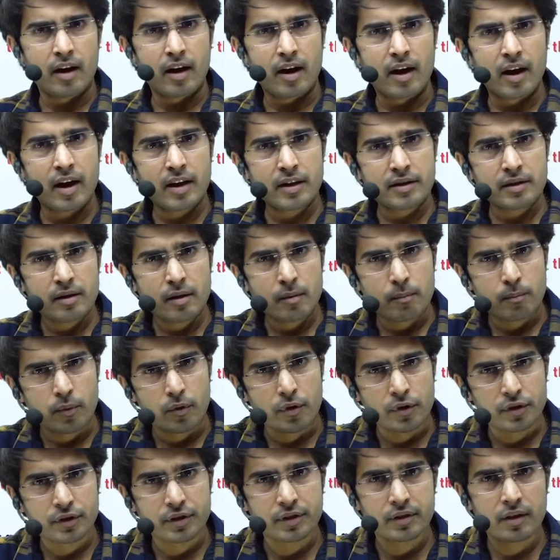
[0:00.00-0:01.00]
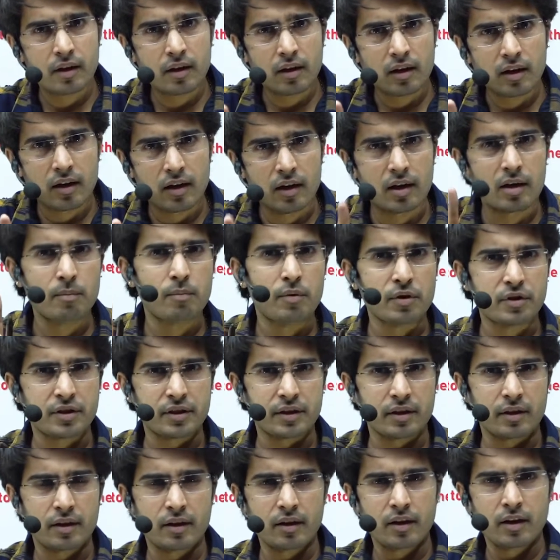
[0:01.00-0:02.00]
and personal
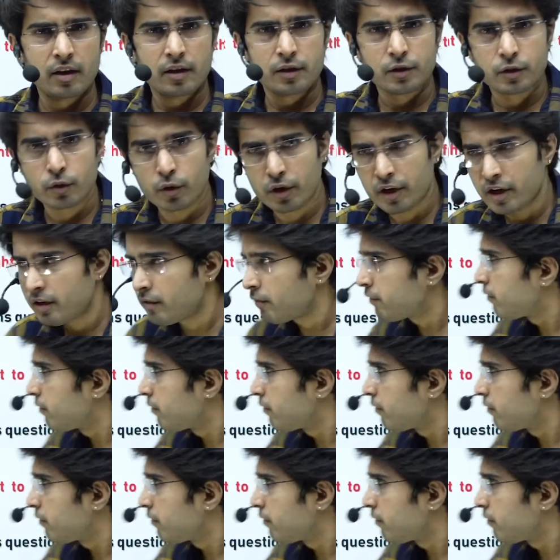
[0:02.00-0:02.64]
liberty. So it